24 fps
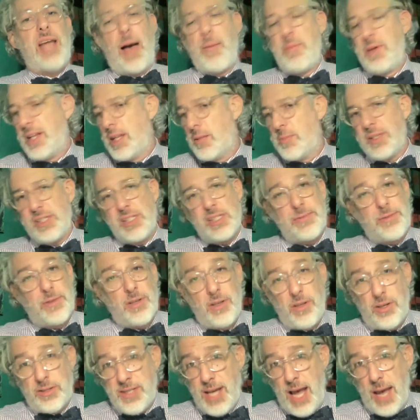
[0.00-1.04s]
I've been in the business for a
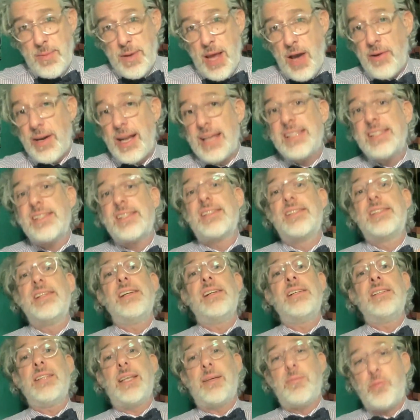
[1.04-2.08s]
long time now, and I
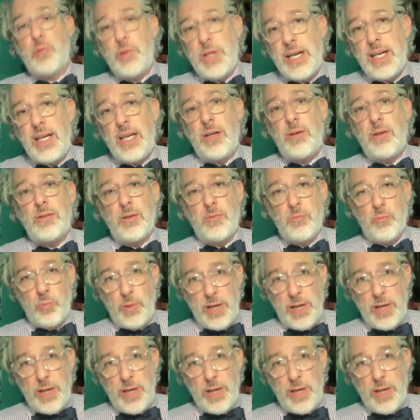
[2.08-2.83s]
still am reading